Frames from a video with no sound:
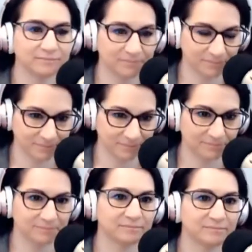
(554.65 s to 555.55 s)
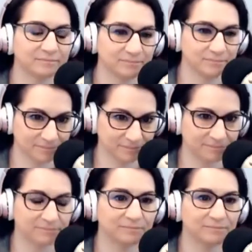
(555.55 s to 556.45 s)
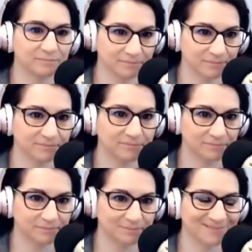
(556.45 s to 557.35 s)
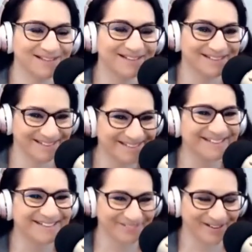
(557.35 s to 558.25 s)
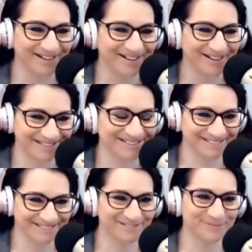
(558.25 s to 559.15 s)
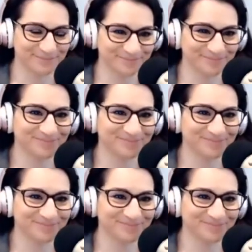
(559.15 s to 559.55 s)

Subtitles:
No words are spoken by the person on screen.